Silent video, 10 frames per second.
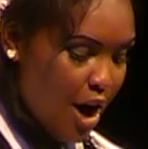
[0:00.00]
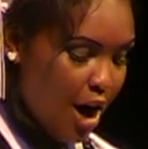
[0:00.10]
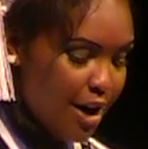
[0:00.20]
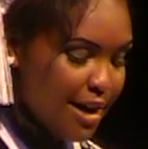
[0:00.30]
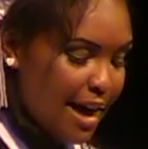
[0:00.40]

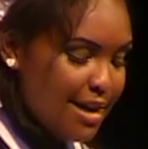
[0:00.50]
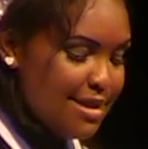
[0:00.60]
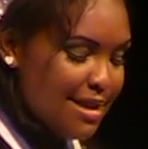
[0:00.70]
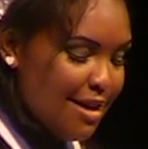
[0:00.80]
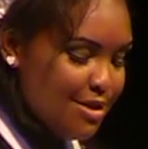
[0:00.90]
Our
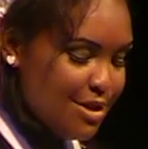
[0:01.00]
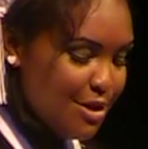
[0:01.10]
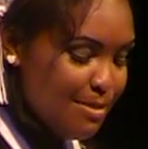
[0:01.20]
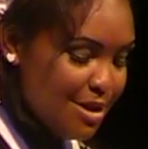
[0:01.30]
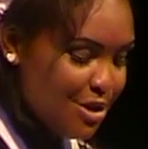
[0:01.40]
guidance
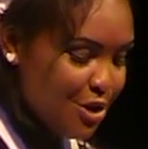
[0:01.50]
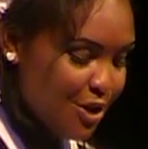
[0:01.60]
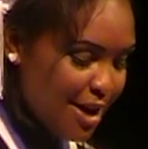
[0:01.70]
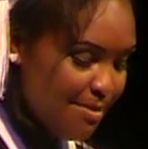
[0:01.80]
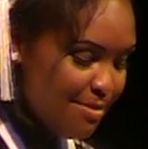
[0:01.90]
counselor, Mr.
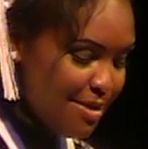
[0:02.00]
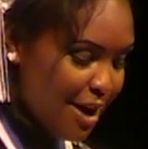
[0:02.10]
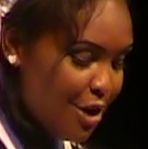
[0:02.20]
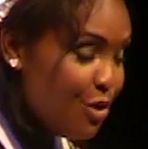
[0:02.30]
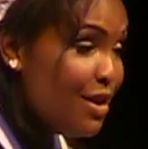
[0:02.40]
Grimm,
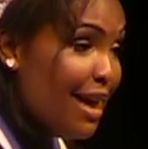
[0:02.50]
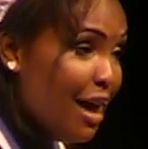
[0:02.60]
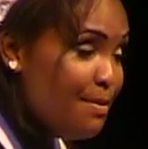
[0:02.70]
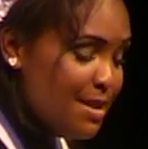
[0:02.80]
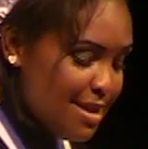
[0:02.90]
not only
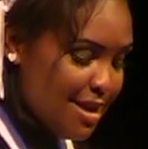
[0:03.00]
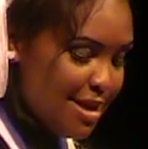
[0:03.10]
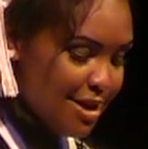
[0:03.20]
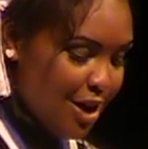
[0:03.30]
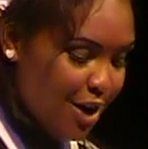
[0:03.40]
helped us get
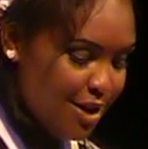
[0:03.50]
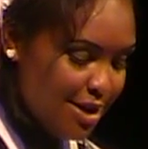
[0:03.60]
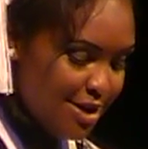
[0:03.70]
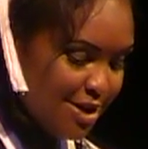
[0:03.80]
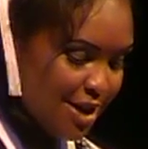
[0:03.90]
into
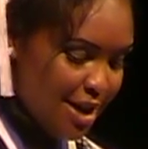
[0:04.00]
college,